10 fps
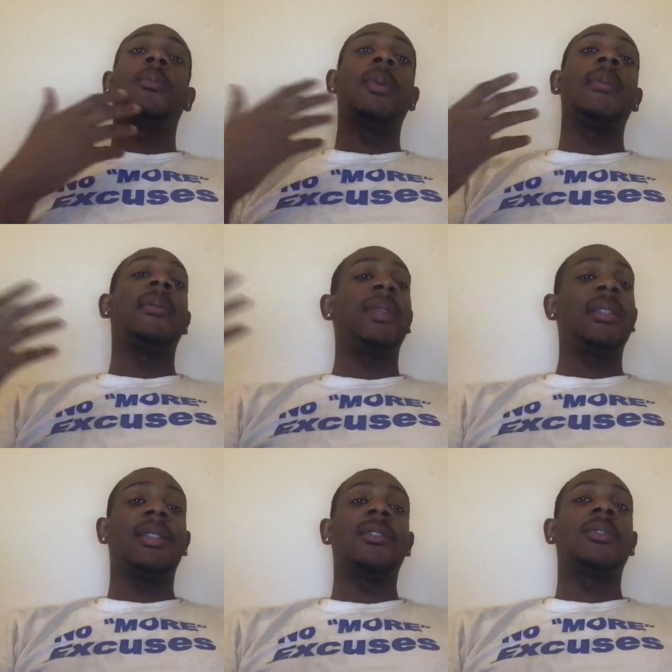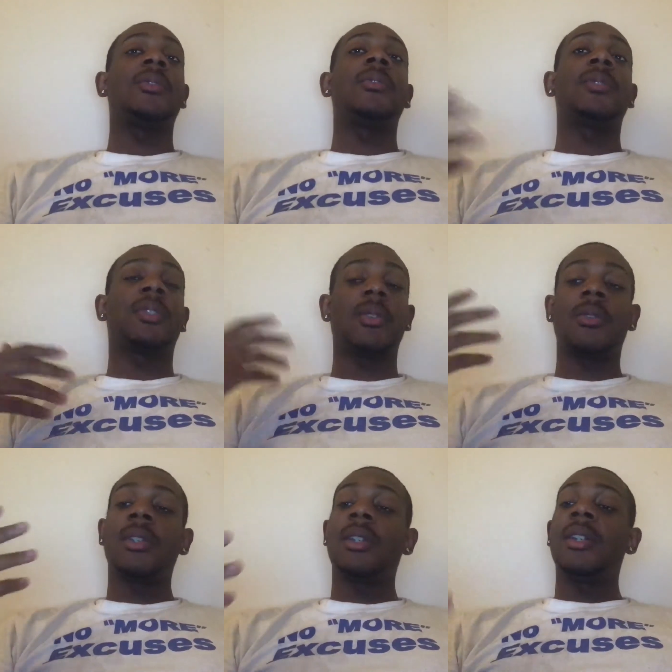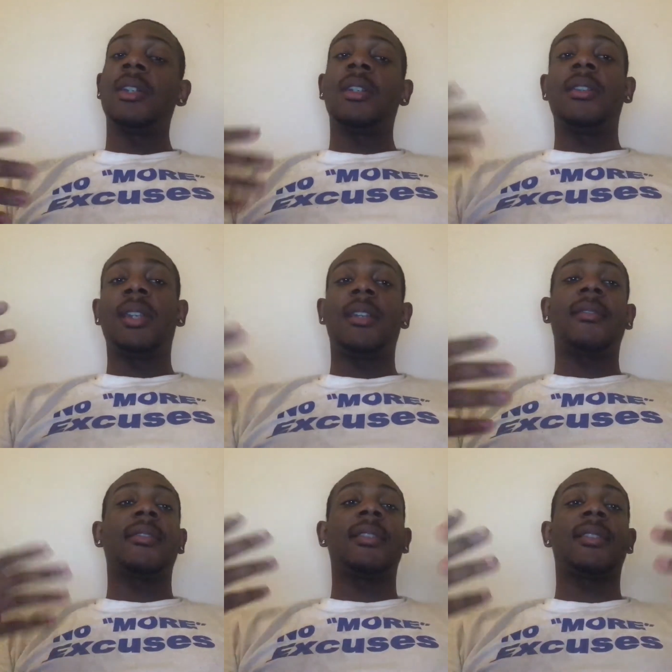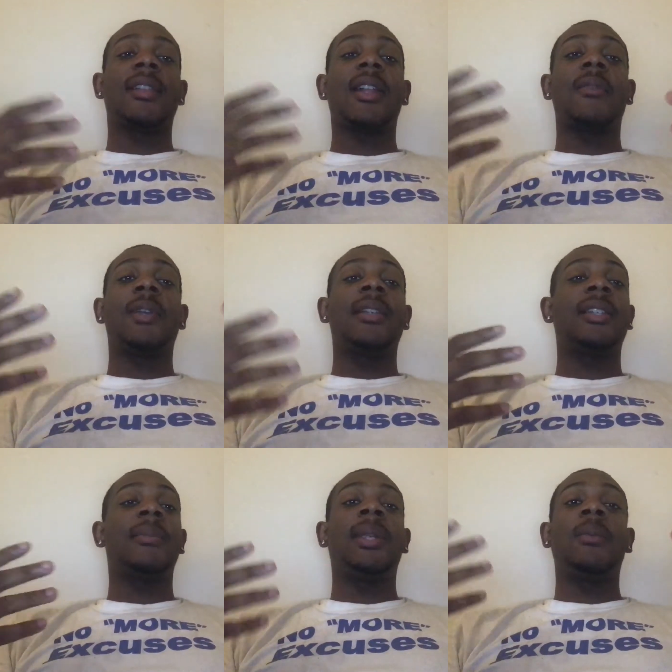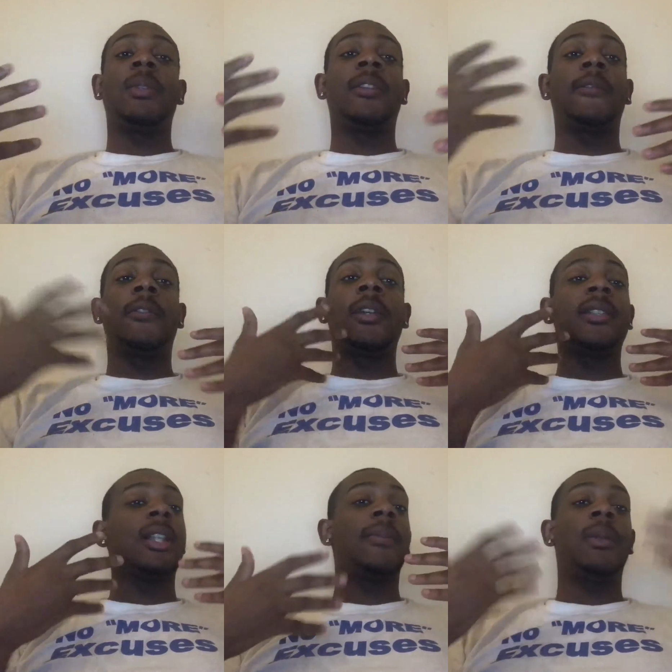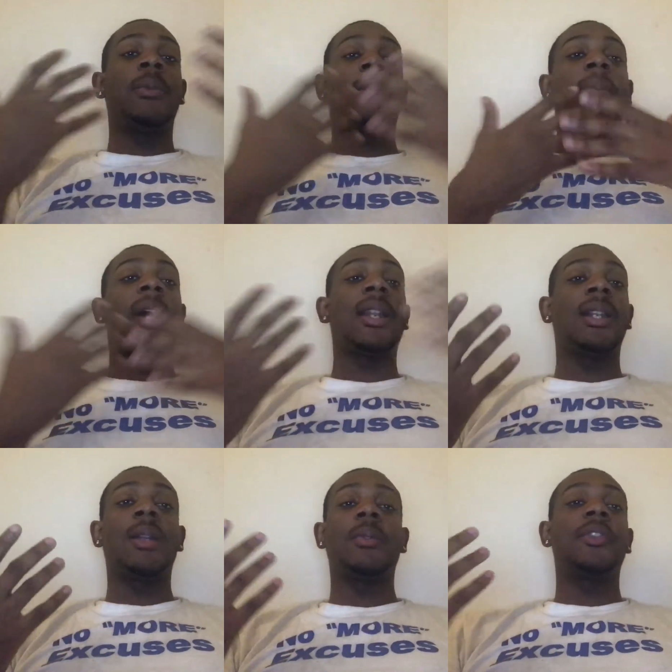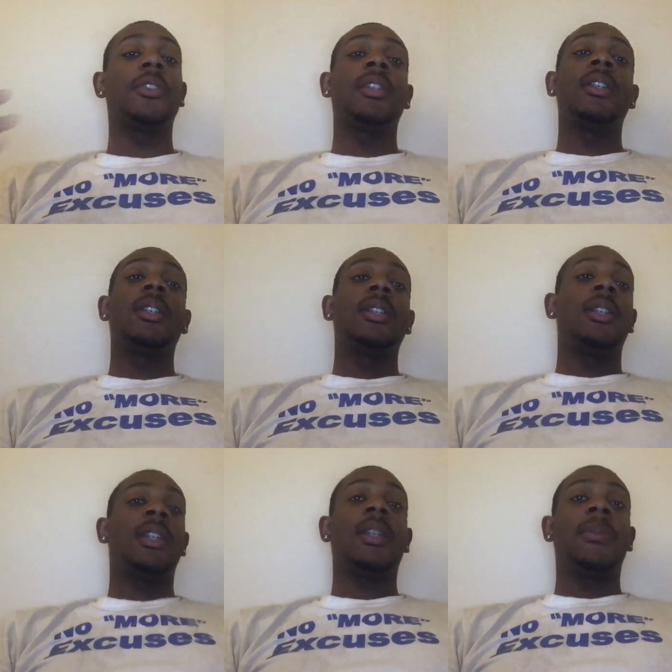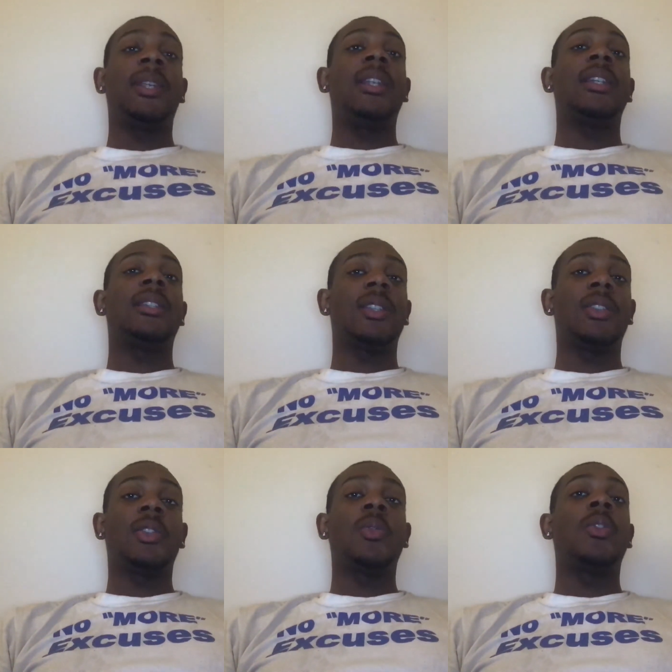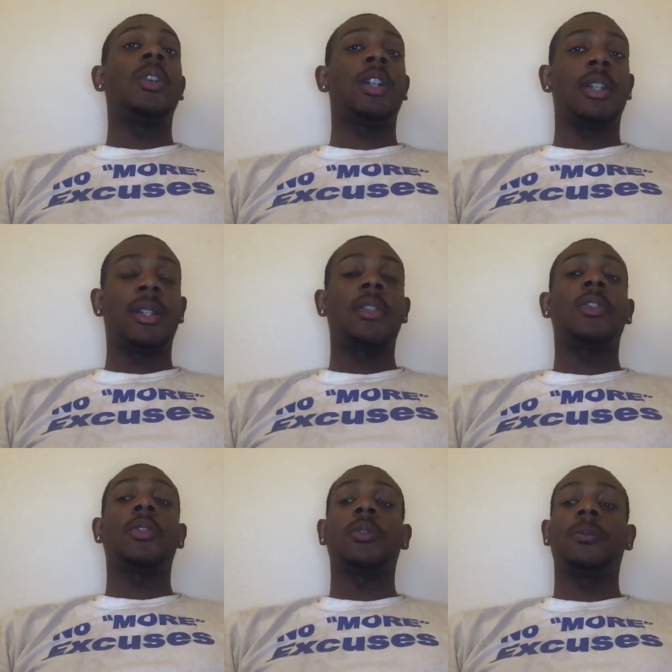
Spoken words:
That may be intentional. So there's a lot of ways. It could be with the voice. It could be with the body language. It can be intentional or unintentional.